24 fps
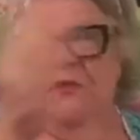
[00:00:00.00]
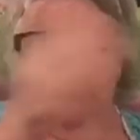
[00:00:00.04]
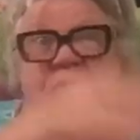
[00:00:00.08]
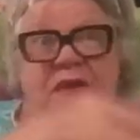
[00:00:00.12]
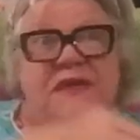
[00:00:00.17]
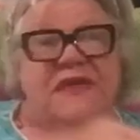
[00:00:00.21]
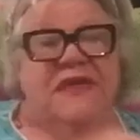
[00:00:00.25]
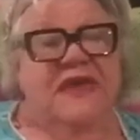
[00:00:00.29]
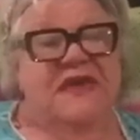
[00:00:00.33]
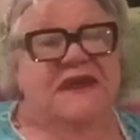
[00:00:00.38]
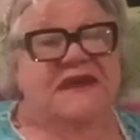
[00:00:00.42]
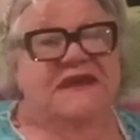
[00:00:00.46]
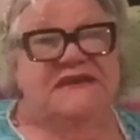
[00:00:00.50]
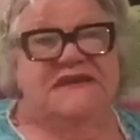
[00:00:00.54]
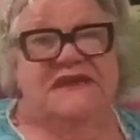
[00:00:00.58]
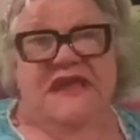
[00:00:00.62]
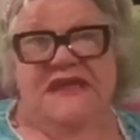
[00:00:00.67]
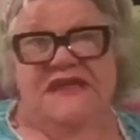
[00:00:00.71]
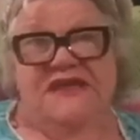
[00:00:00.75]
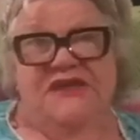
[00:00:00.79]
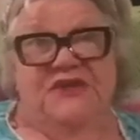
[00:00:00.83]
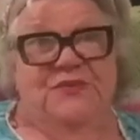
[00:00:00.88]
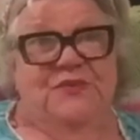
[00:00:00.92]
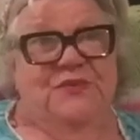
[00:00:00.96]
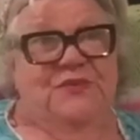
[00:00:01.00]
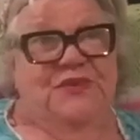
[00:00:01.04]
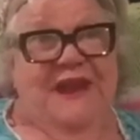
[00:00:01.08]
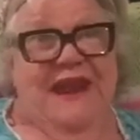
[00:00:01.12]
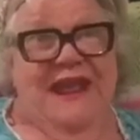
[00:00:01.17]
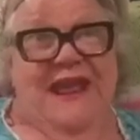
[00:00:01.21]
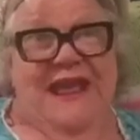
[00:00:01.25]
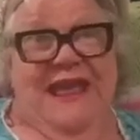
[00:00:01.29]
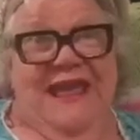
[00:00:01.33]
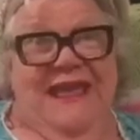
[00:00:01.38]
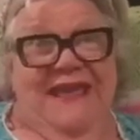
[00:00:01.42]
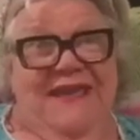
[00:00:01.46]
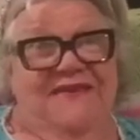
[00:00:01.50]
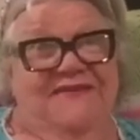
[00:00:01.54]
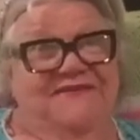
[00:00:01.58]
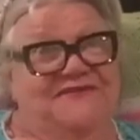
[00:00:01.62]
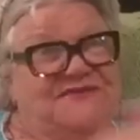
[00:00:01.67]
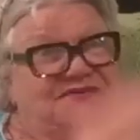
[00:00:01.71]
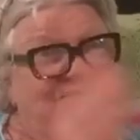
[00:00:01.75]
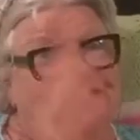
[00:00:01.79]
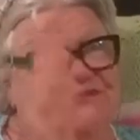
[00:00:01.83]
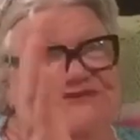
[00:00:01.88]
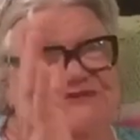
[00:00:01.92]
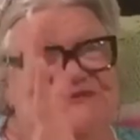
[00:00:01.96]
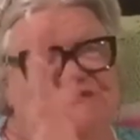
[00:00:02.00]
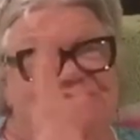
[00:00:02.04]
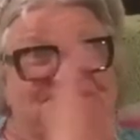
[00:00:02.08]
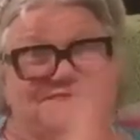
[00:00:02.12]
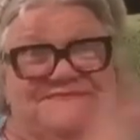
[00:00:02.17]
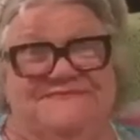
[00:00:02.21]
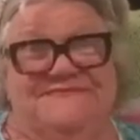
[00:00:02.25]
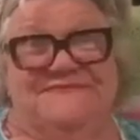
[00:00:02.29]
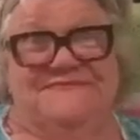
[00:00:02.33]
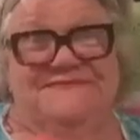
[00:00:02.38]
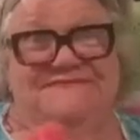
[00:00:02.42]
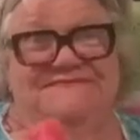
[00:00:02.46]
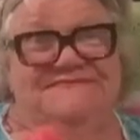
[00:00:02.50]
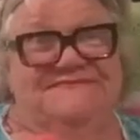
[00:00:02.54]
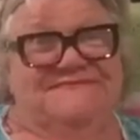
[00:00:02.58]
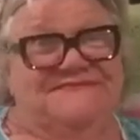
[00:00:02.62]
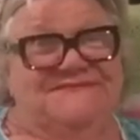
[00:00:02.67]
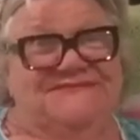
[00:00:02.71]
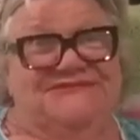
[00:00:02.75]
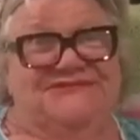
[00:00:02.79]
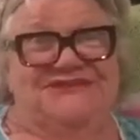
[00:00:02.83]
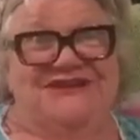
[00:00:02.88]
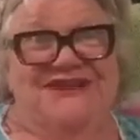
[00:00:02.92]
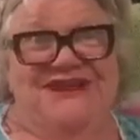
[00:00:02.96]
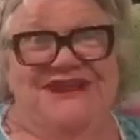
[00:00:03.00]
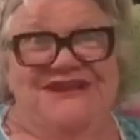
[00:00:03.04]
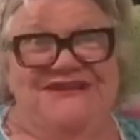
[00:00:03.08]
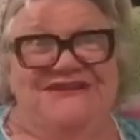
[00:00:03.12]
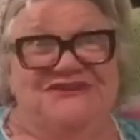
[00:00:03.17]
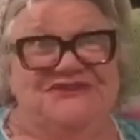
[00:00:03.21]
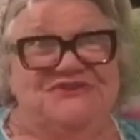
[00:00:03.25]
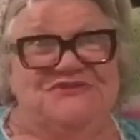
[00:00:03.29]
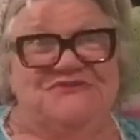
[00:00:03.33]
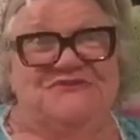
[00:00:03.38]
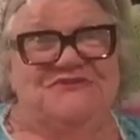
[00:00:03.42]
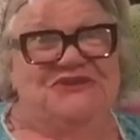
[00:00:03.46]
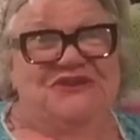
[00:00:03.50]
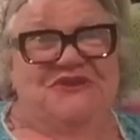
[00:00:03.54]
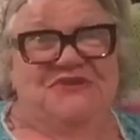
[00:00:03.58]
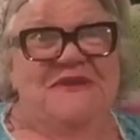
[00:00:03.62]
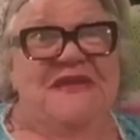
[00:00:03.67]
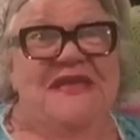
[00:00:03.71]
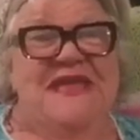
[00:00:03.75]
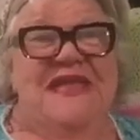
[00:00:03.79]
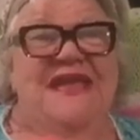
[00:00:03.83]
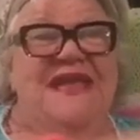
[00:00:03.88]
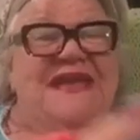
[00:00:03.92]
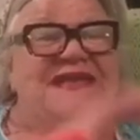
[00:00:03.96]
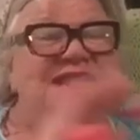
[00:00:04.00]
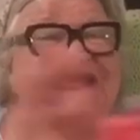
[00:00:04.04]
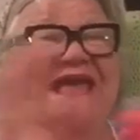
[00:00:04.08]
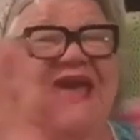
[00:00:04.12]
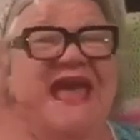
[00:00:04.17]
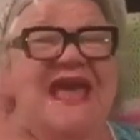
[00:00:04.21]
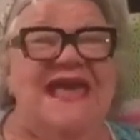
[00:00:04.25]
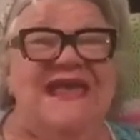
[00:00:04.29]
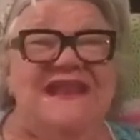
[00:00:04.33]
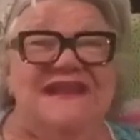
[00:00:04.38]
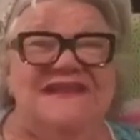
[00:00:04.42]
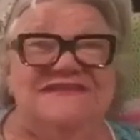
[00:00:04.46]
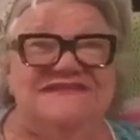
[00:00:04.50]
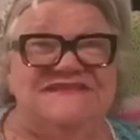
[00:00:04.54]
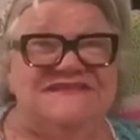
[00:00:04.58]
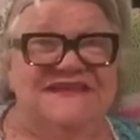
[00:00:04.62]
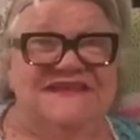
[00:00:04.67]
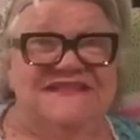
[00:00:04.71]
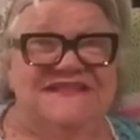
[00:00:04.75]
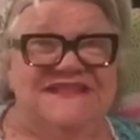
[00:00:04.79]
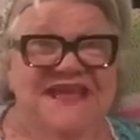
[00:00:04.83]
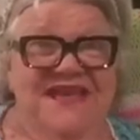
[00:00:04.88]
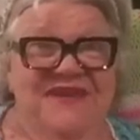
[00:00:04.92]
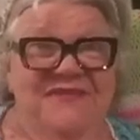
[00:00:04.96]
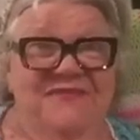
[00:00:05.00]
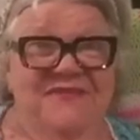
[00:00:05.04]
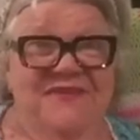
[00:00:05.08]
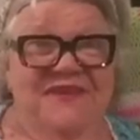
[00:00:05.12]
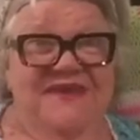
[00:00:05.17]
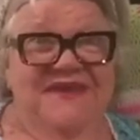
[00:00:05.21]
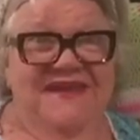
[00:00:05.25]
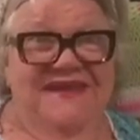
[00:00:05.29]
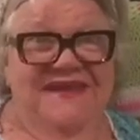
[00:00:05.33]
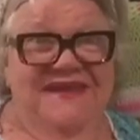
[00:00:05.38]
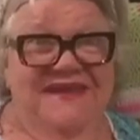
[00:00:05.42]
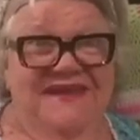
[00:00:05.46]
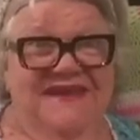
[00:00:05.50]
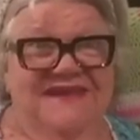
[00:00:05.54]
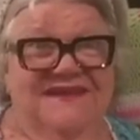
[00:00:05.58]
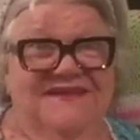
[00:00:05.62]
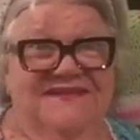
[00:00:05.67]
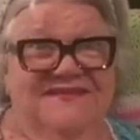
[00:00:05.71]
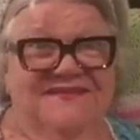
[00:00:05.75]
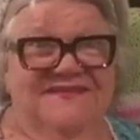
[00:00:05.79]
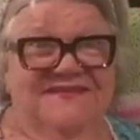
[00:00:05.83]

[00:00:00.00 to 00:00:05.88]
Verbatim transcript: what kind of day you want to have? You just change, you know, and the island's not that big,